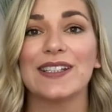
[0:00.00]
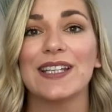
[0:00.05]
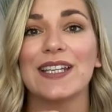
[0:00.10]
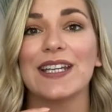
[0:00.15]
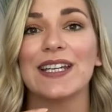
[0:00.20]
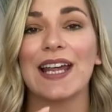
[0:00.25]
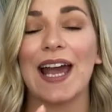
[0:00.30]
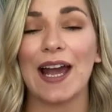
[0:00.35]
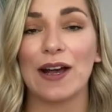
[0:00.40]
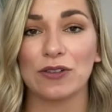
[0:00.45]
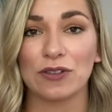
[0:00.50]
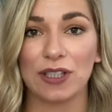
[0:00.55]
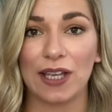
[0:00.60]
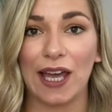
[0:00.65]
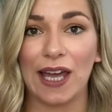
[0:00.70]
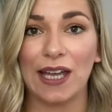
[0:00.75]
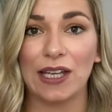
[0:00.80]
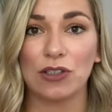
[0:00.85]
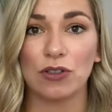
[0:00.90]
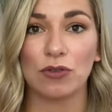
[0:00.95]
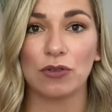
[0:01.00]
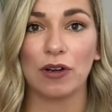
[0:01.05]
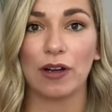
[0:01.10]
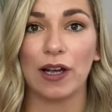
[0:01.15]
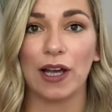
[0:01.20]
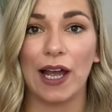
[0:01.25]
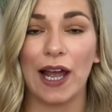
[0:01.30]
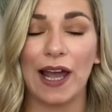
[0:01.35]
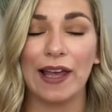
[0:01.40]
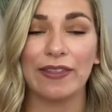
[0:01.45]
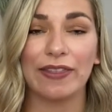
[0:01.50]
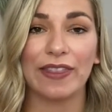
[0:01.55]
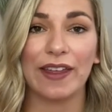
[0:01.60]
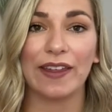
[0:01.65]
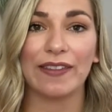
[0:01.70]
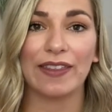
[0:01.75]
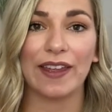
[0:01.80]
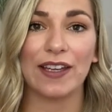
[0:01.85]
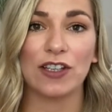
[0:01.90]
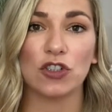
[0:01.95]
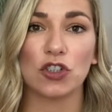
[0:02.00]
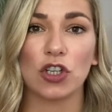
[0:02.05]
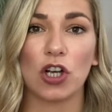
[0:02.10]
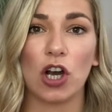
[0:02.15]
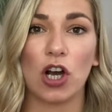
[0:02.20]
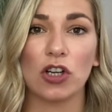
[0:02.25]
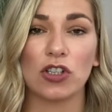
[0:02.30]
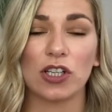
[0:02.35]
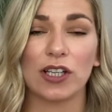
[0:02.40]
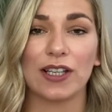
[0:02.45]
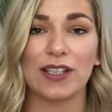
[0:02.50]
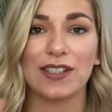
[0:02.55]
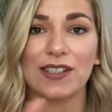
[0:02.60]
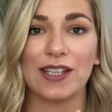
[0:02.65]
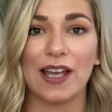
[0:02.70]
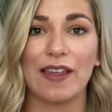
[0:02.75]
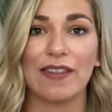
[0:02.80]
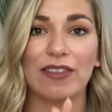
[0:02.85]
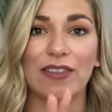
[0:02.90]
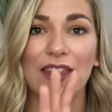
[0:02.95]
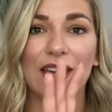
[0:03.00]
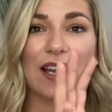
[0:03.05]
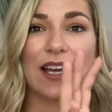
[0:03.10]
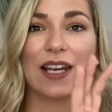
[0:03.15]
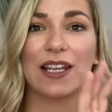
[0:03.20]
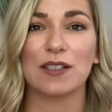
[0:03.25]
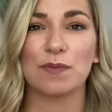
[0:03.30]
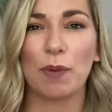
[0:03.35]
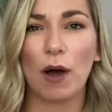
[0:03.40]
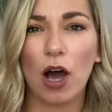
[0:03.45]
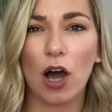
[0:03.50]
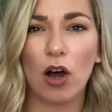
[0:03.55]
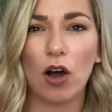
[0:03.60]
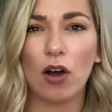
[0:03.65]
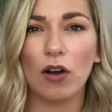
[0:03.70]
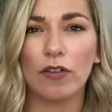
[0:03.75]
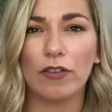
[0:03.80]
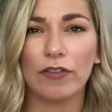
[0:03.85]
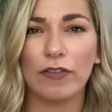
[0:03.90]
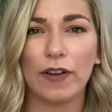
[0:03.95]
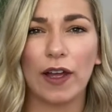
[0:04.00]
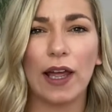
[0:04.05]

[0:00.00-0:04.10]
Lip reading: an in-house caterer and that they charge like a set thing and it's part of